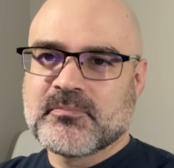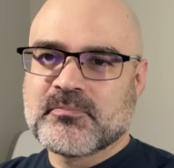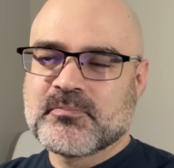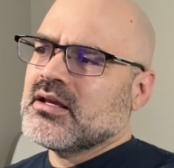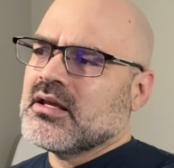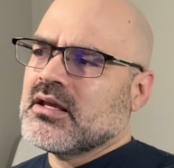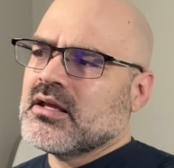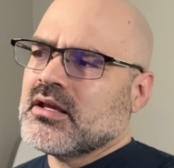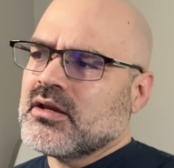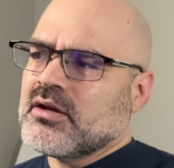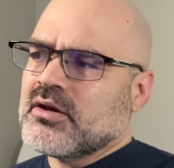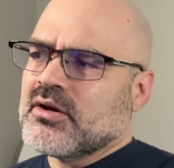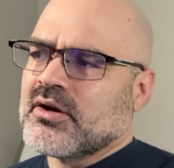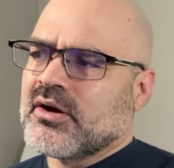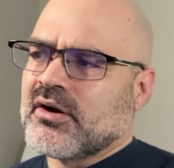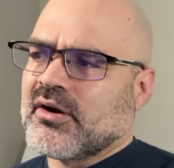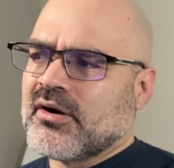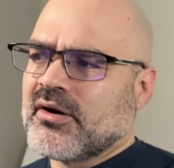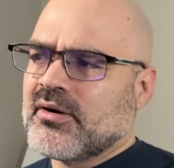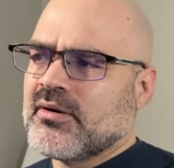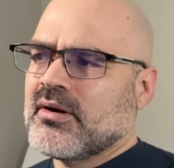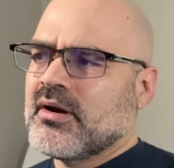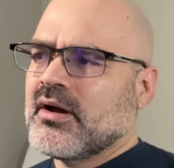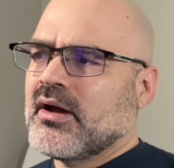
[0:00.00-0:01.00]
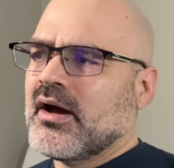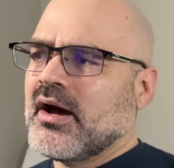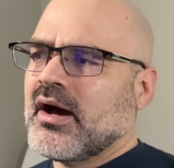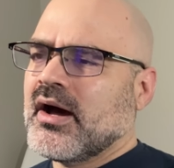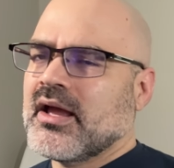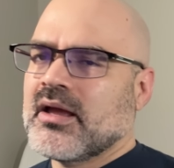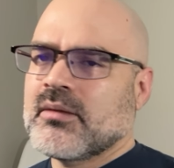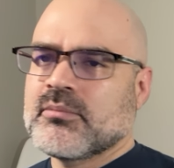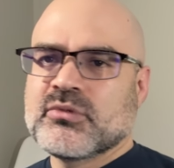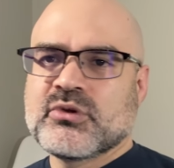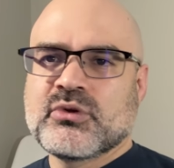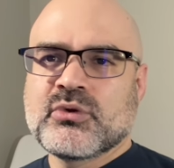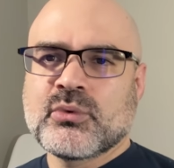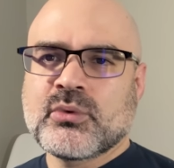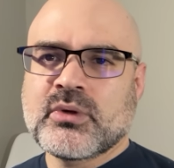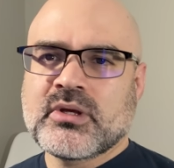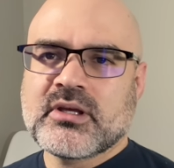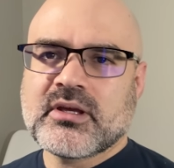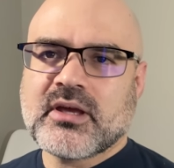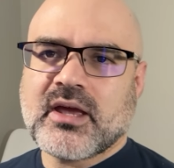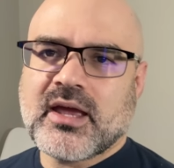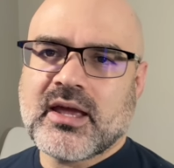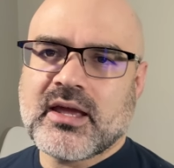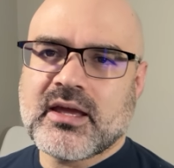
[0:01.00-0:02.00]
Here, I am
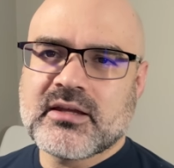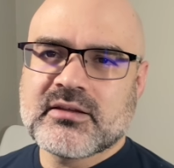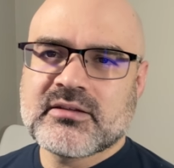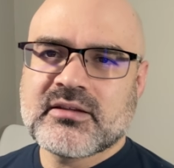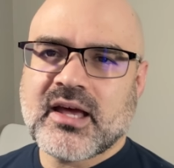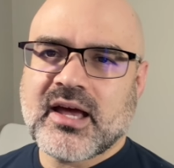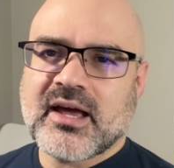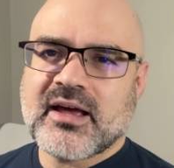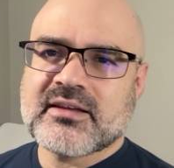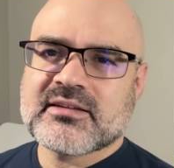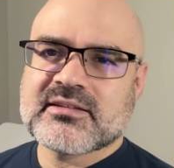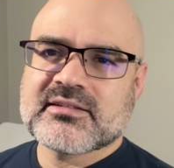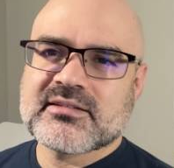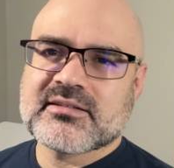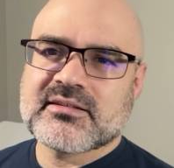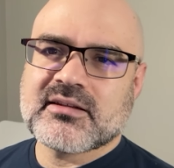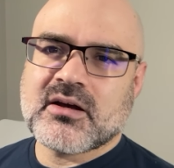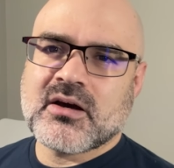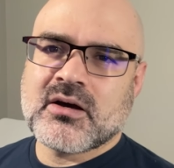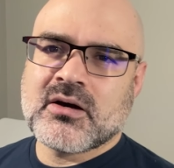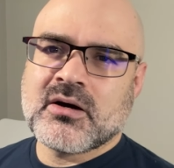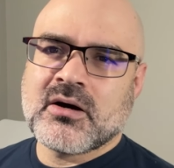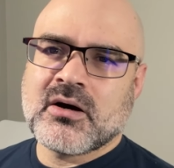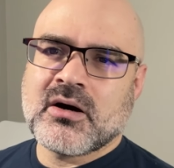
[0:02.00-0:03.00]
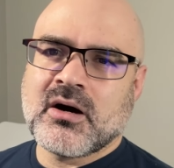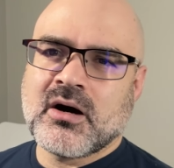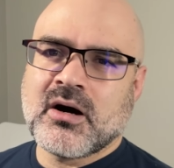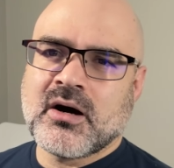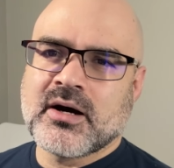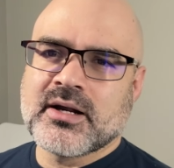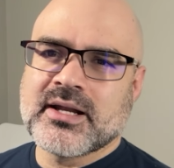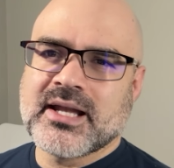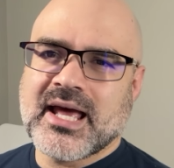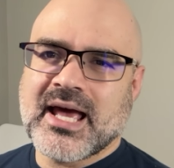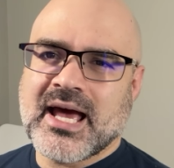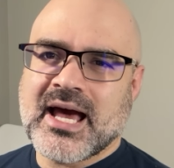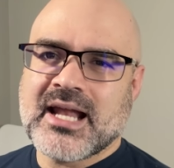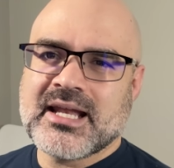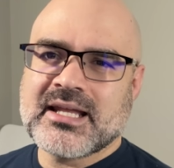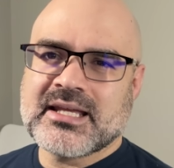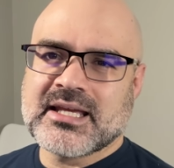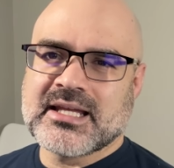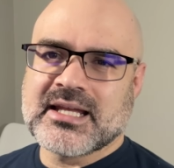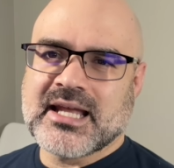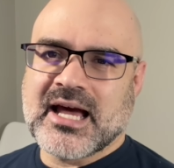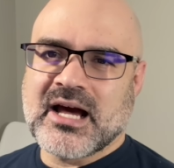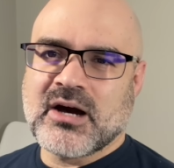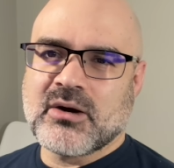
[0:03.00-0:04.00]
doing a test on adding
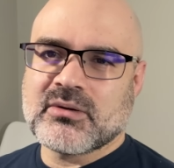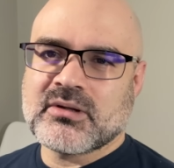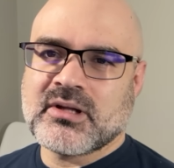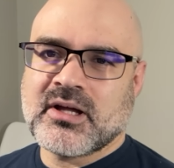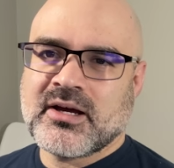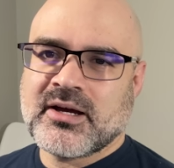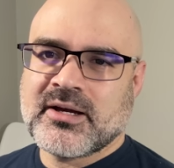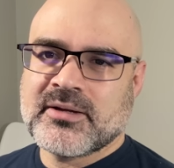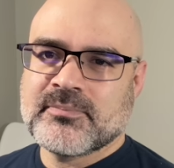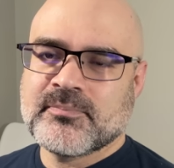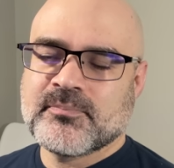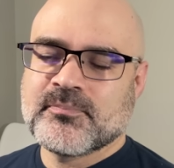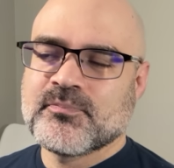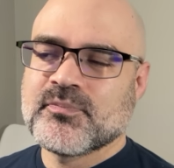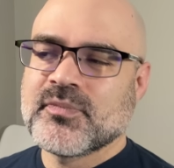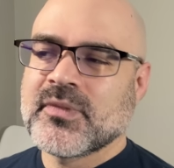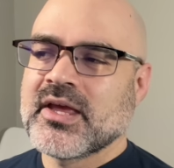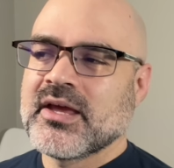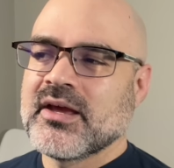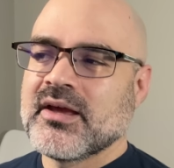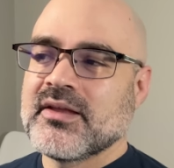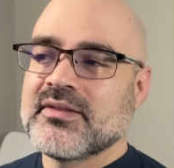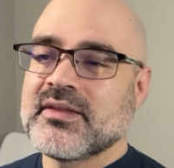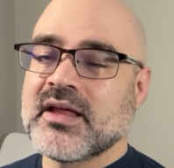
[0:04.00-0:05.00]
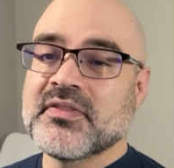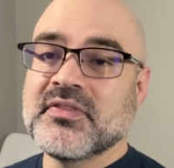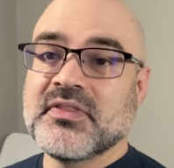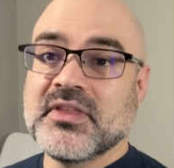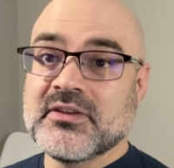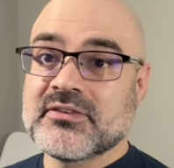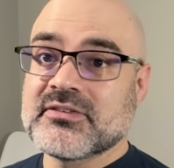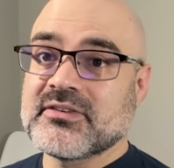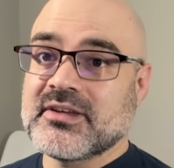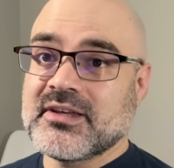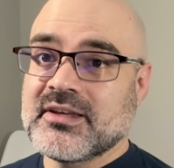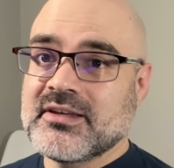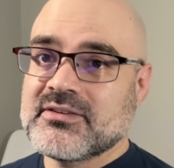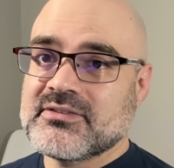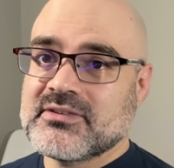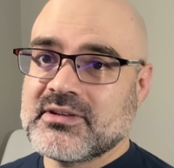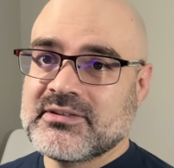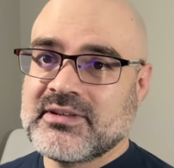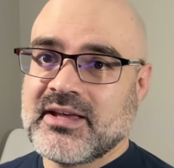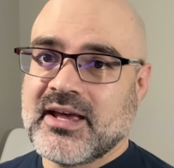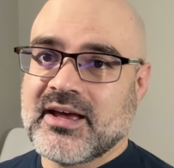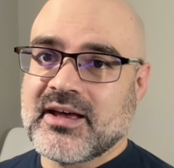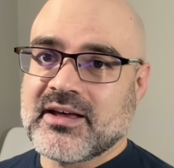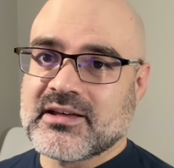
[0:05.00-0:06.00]
an outline. Now this is a
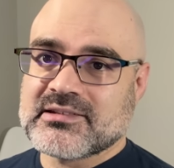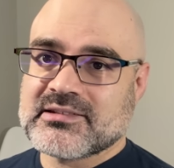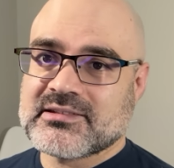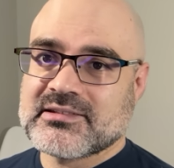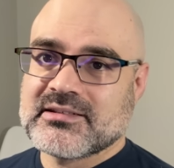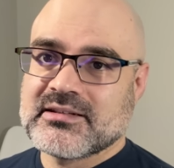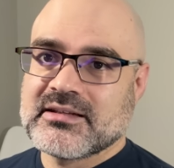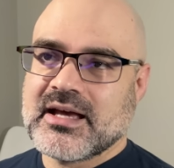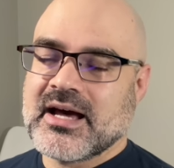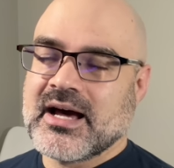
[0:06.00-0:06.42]
test.